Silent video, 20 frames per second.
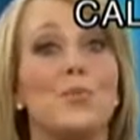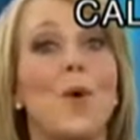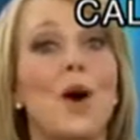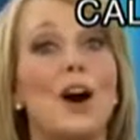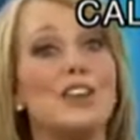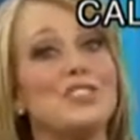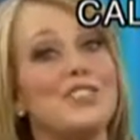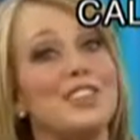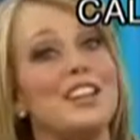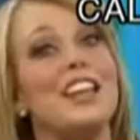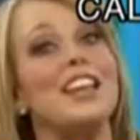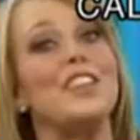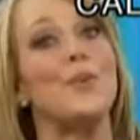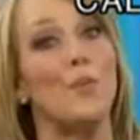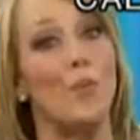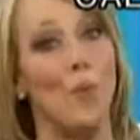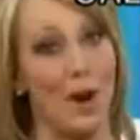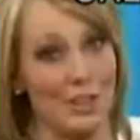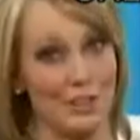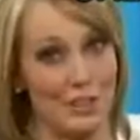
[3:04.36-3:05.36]
wash it in the
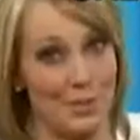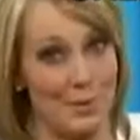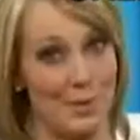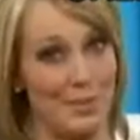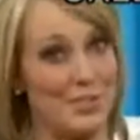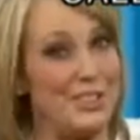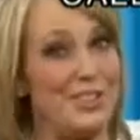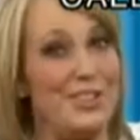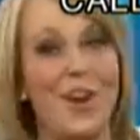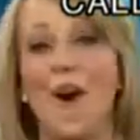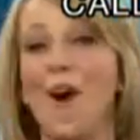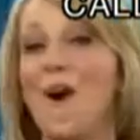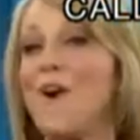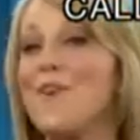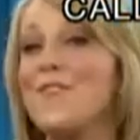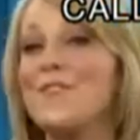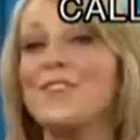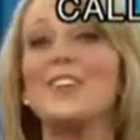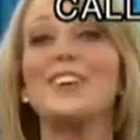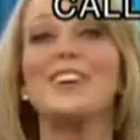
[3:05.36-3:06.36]
washing machine
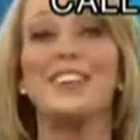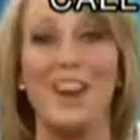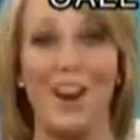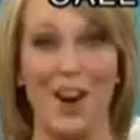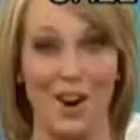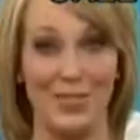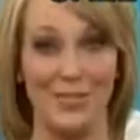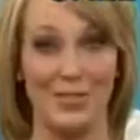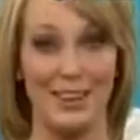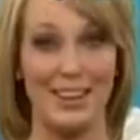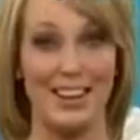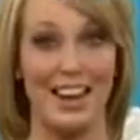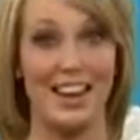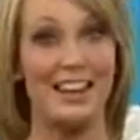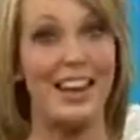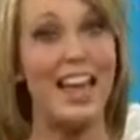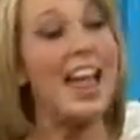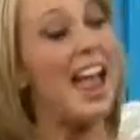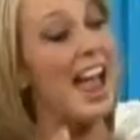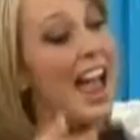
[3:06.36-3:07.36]
over and over again,
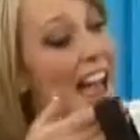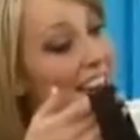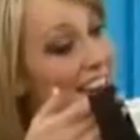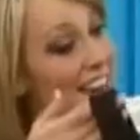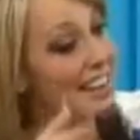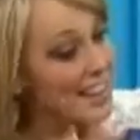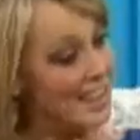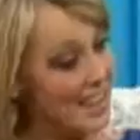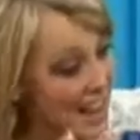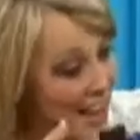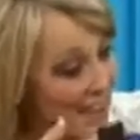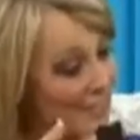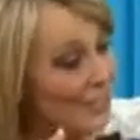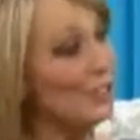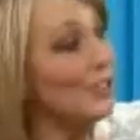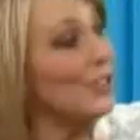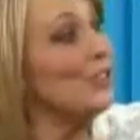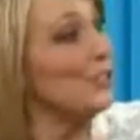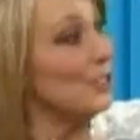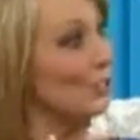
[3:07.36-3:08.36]
and it
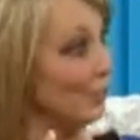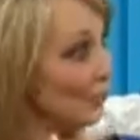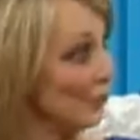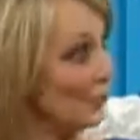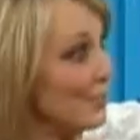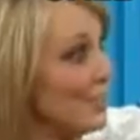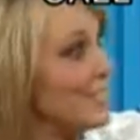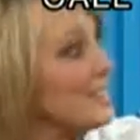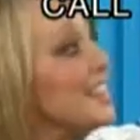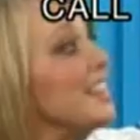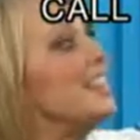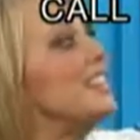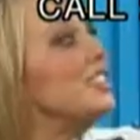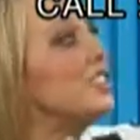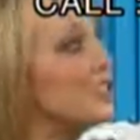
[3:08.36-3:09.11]
never loses its